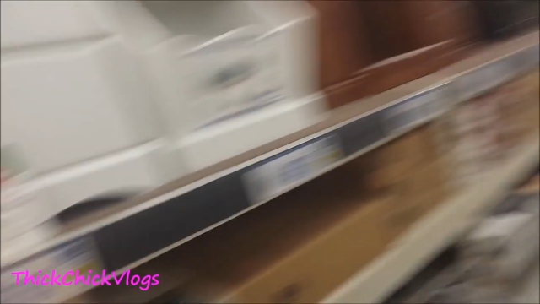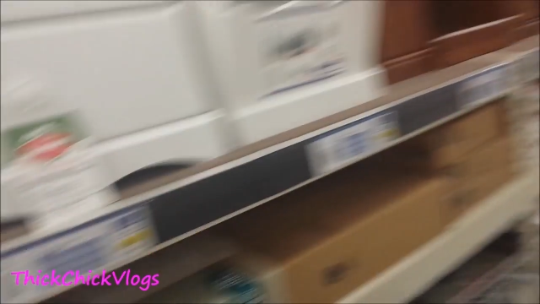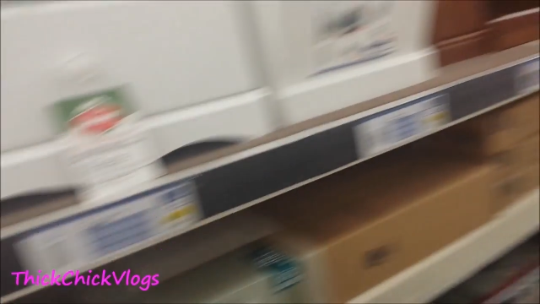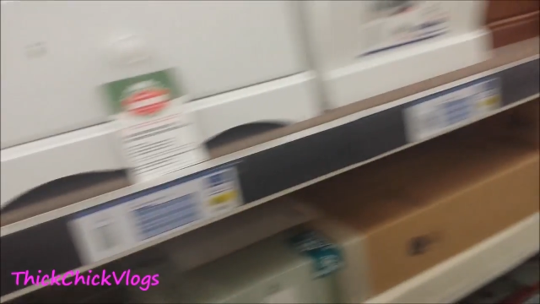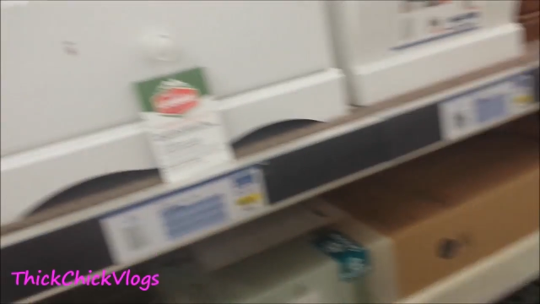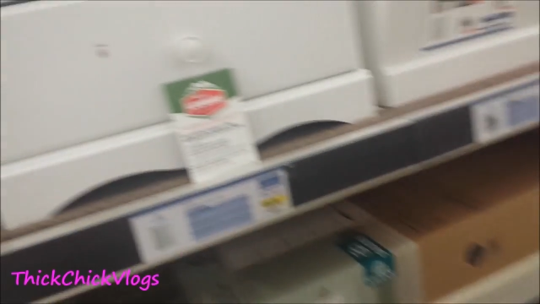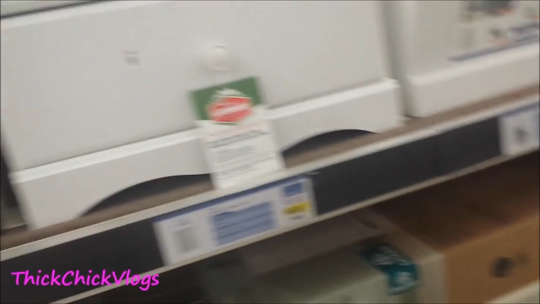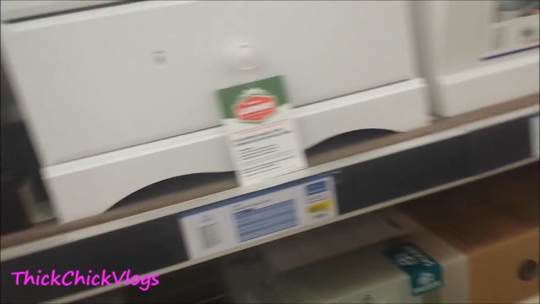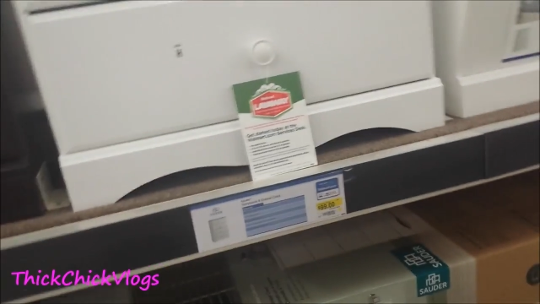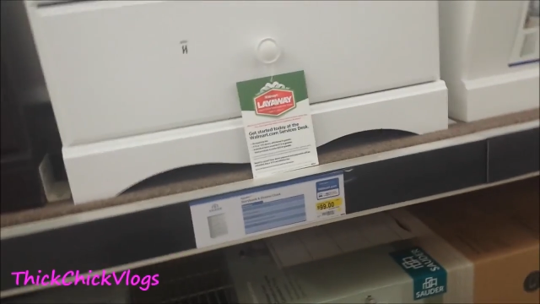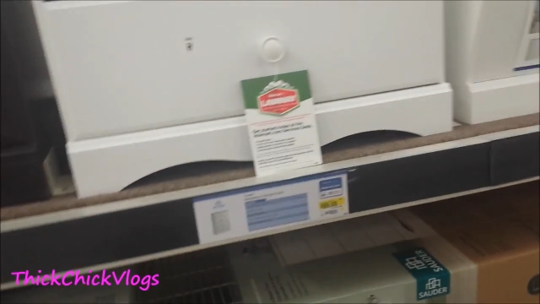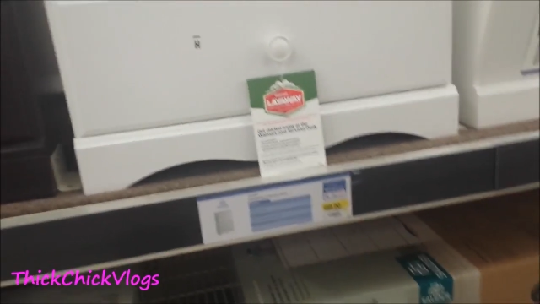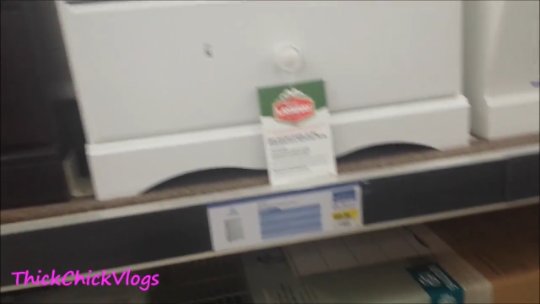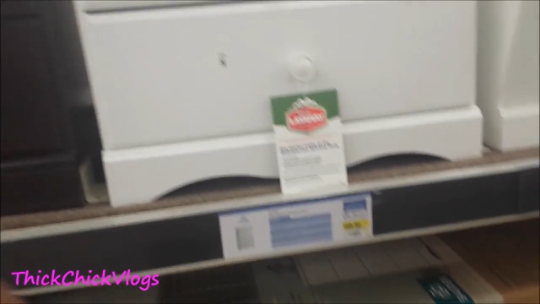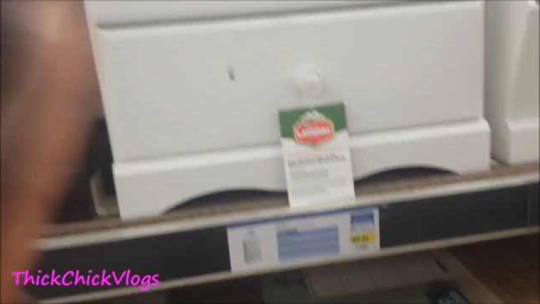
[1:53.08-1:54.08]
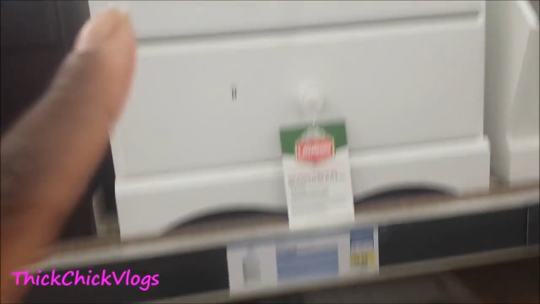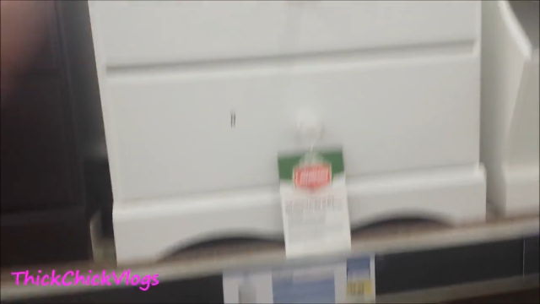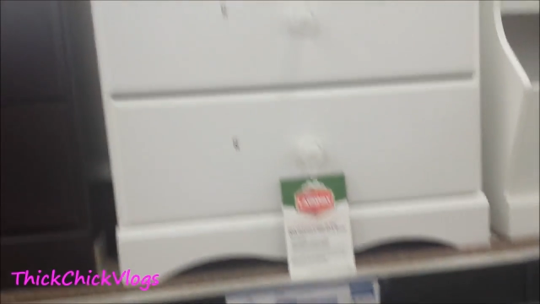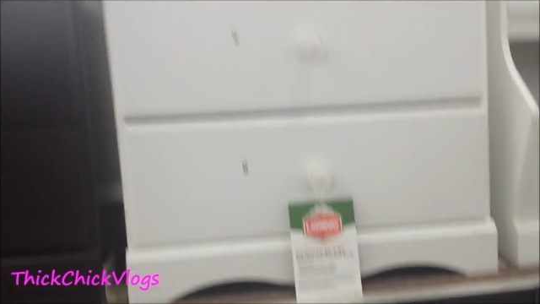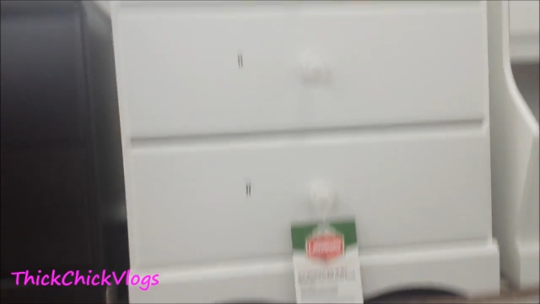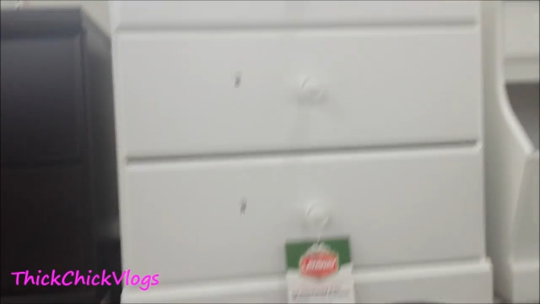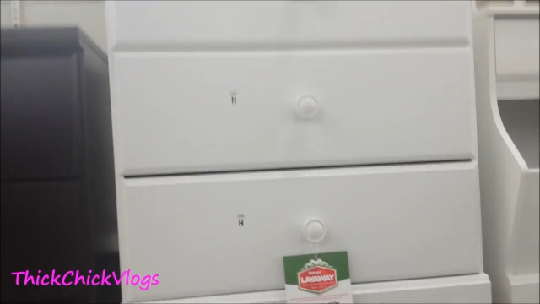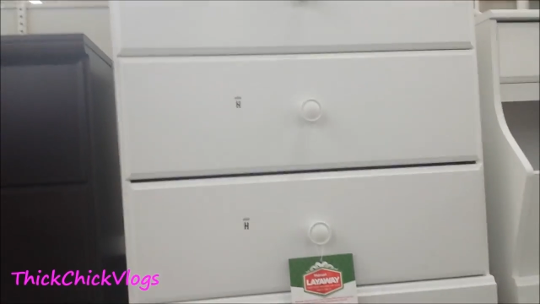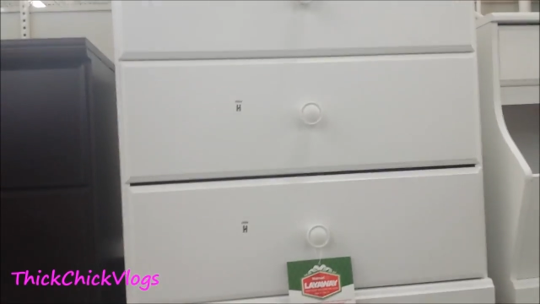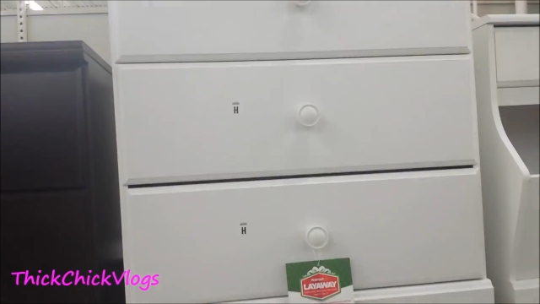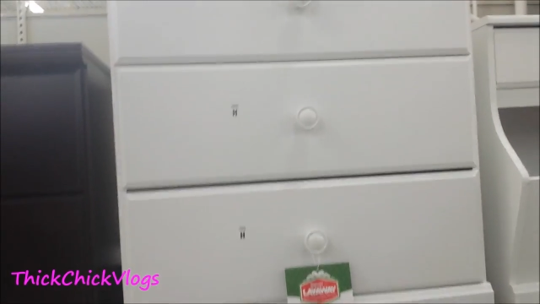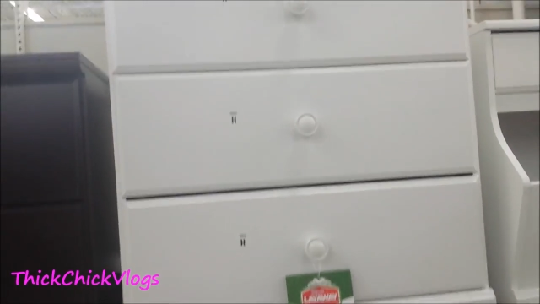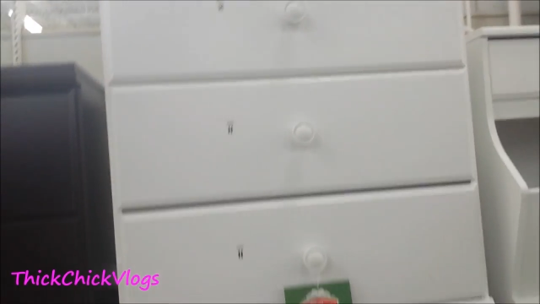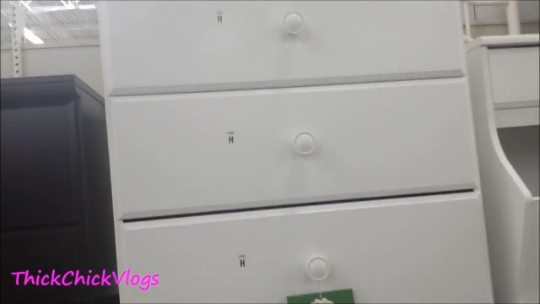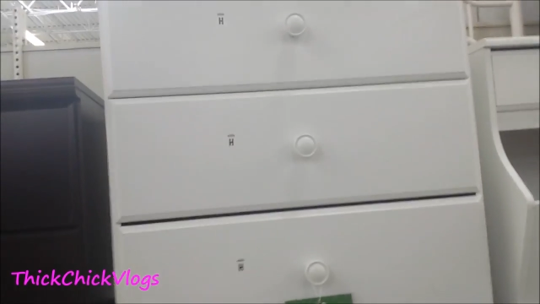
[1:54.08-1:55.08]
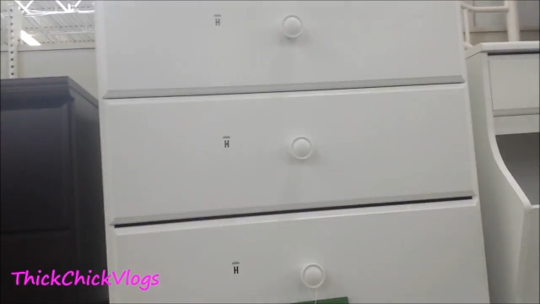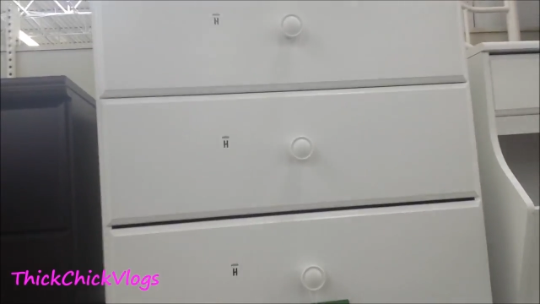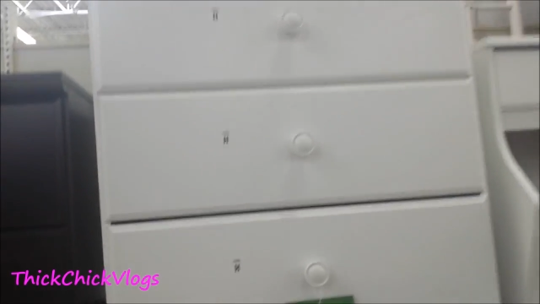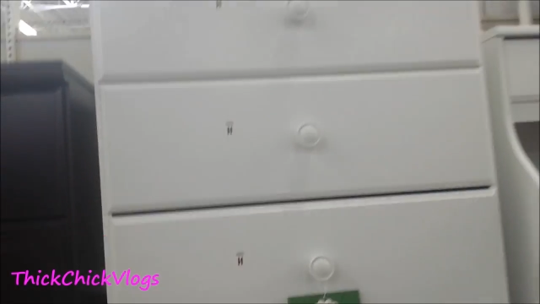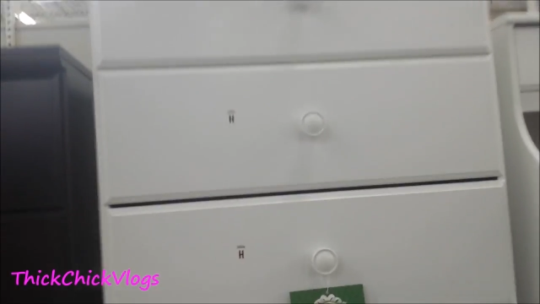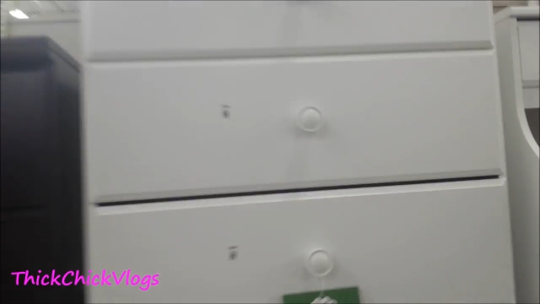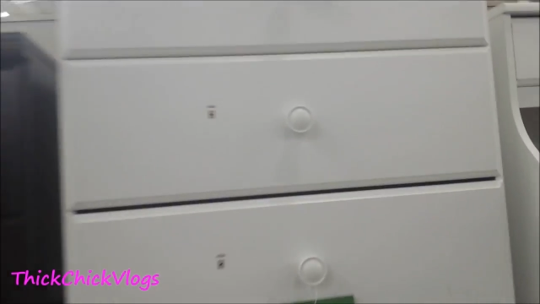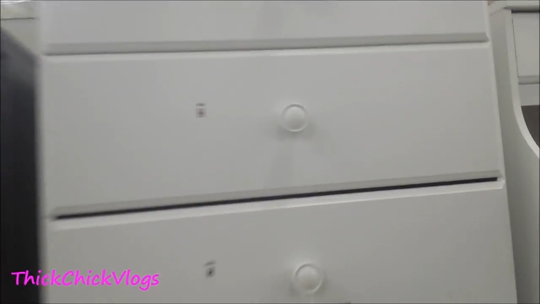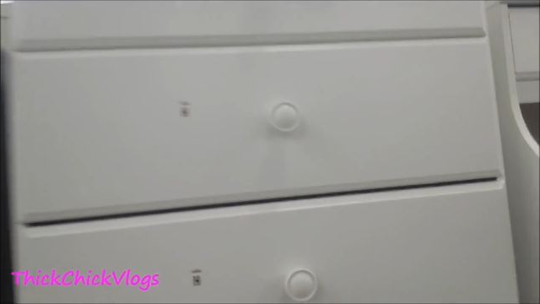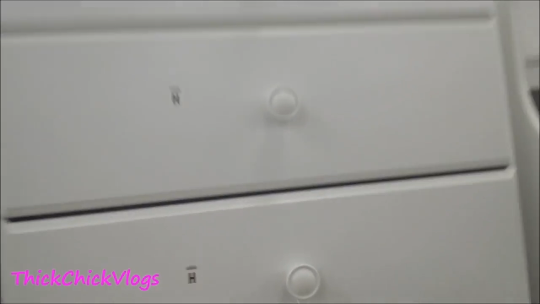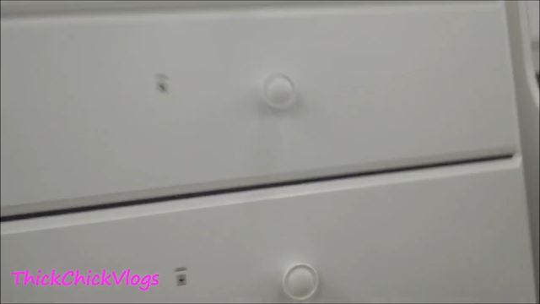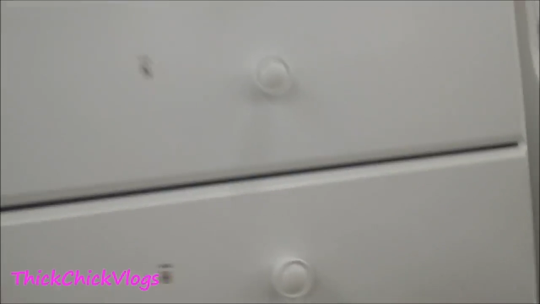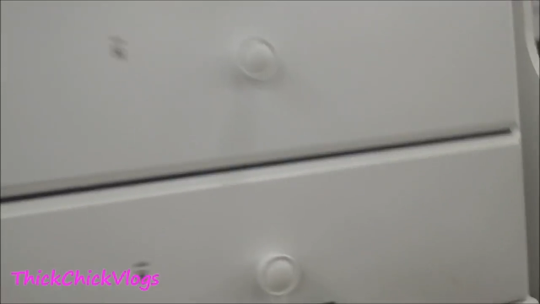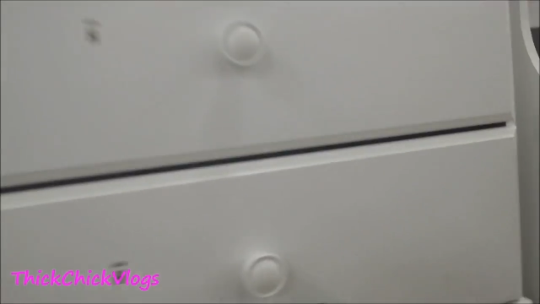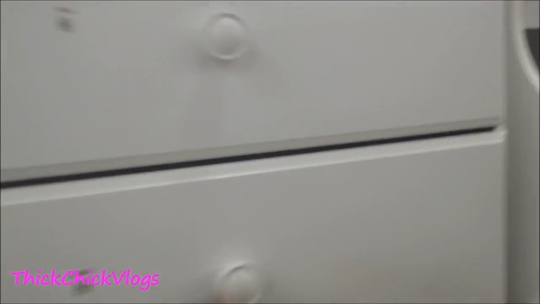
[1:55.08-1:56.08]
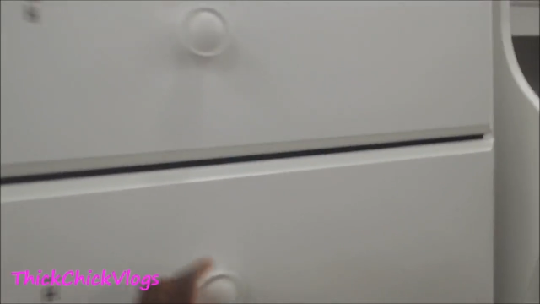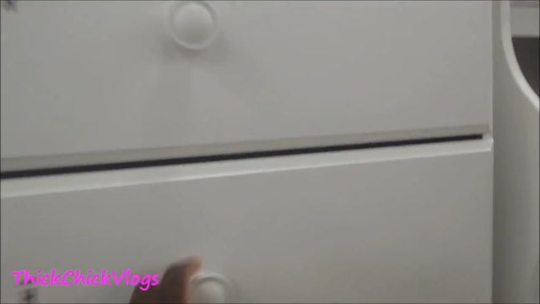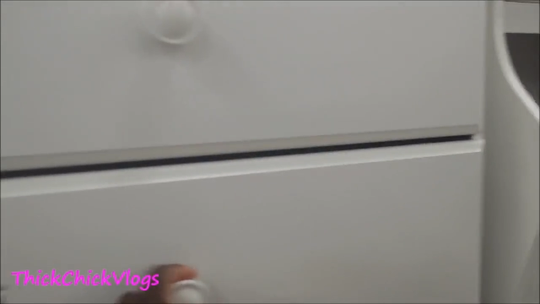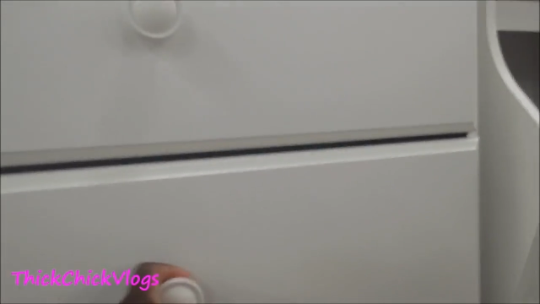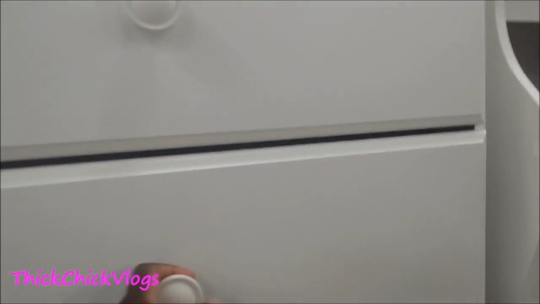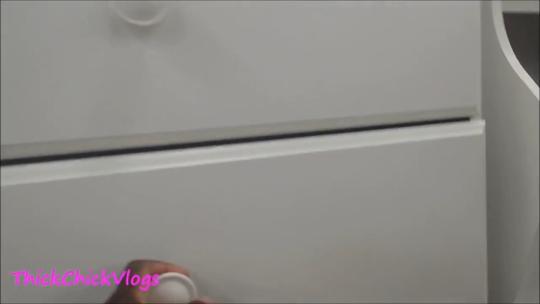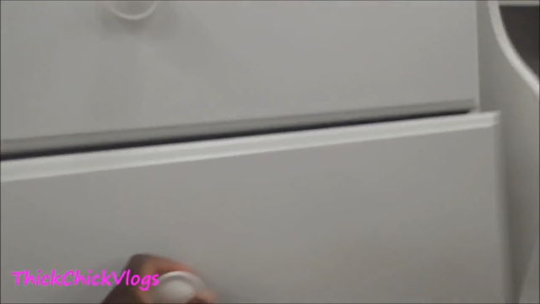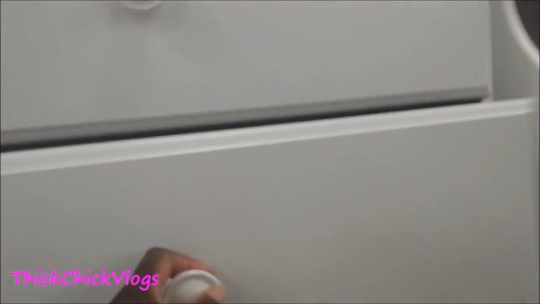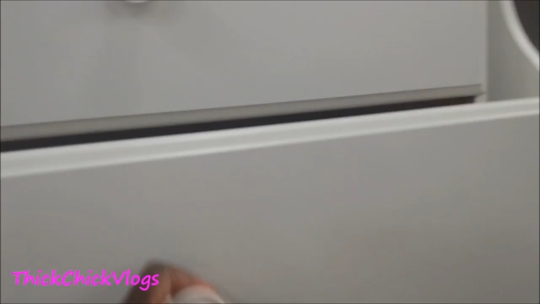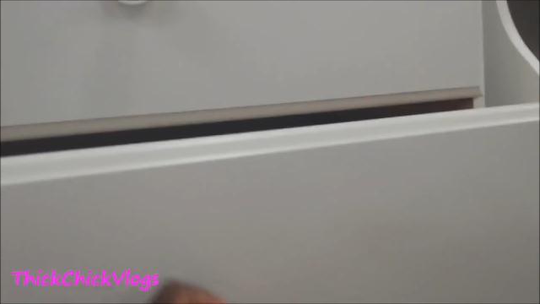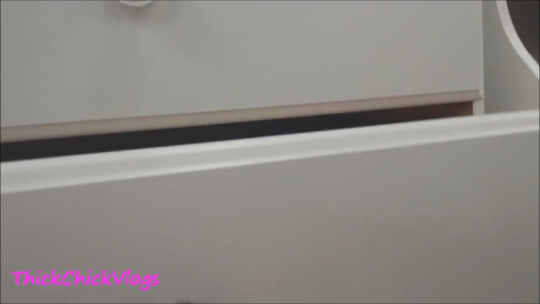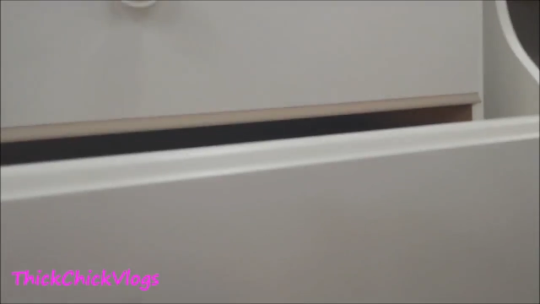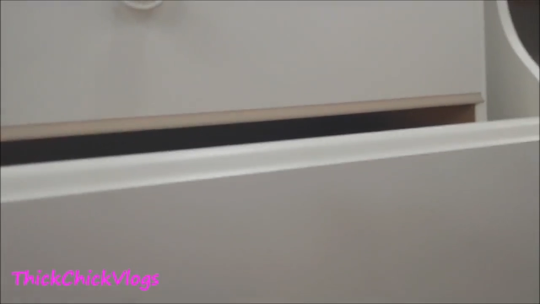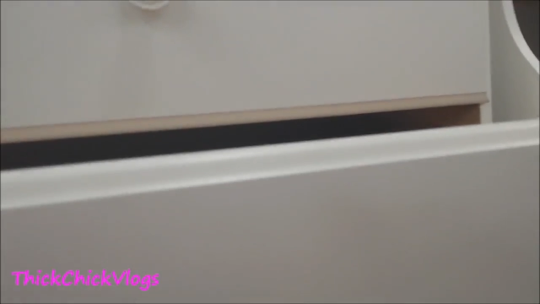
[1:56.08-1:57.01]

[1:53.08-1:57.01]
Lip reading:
Nobody's mouth can be seen.